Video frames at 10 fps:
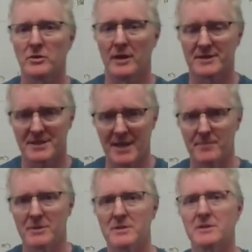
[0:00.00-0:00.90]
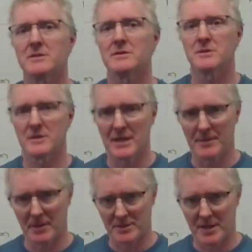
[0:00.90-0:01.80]
assignments,
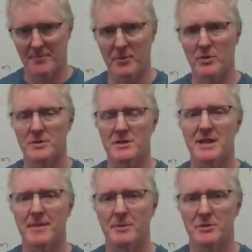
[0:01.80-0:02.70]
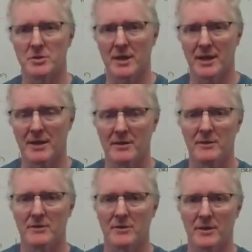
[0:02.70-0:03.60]
keep on top of those assignments, okay?
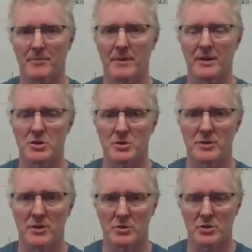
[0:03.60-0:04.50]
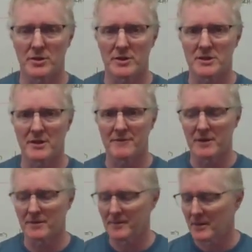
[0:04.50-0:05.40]
Make sure that you're turning stuff
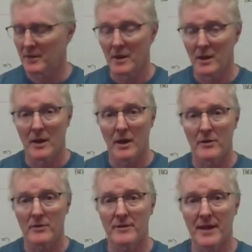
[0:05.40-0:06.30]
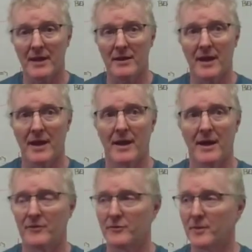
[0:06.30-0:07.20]
in. Other than that,
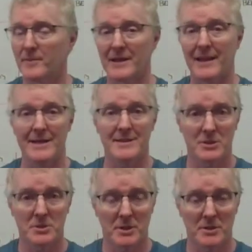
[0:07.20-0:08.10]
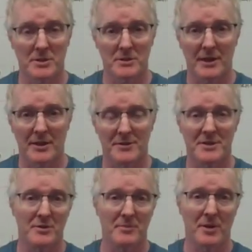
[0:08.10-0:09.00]
from the class instructor, I'll
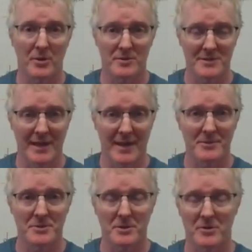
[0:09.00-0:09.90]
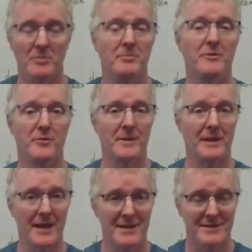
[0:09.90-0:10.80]
see you tomorrow as the lab instructor, but from the
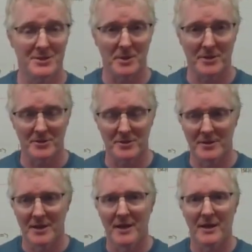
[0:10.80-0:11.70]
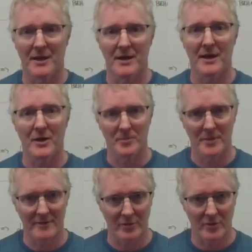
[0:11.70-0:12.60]
class instructor, I hope
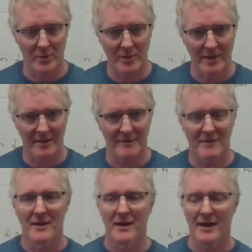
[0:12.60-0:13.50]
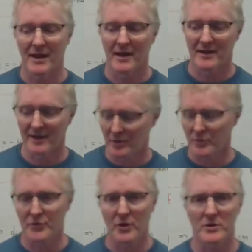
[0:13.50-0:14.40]
you have a great weekend, and I
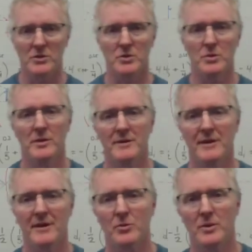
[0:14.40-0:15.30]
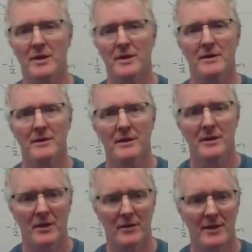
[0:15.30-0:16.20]
will talk to you next week.
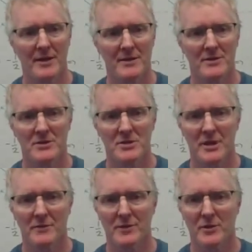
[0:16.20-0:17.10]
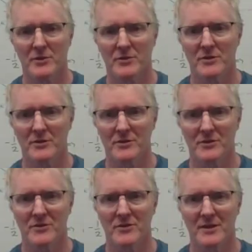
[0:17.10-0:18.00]
Alrighty? Ciao, folks.
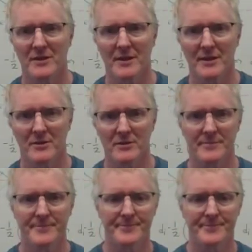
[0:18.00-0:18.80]
See you later.